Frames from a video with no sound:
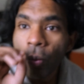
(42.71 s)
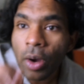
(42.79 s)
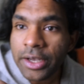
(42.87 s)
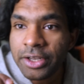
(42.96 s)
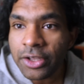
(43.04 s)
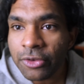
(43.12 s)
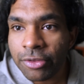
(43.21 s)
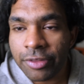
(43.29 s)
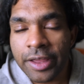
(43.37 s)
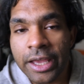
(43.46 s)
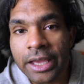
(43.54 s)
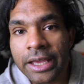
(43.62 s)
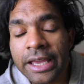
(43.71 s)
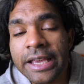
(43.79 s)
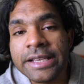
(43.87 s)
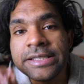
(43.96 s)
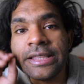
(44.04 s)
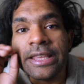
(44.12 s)
What do you think
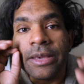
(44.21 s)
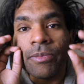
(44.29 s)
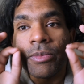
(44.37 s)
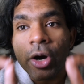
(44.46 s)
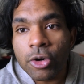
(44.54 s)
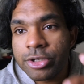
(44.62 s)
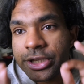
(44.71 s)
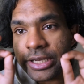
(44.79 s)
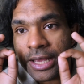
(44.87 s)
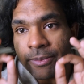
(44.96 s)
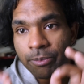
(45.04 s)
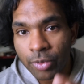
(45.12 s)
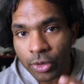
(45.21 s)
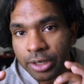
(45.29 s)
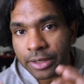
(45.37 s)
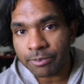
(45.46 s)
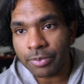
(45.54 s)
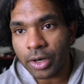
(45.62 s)
is the most
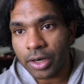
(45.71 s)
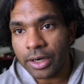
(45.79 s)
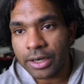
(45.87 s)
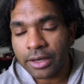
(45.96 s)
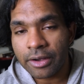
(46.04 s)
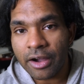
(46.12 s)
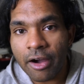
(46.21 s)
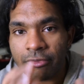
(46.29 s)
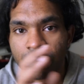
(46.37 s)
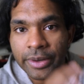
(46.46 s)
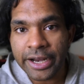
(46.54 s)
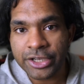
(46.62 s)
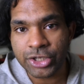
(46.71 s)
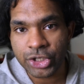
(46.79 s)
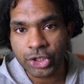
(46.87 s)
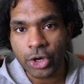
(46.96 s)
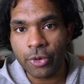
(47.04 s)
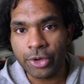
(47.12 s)
important part of what I
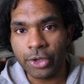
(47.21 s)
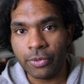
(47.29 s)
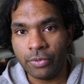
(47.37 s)
just showed you?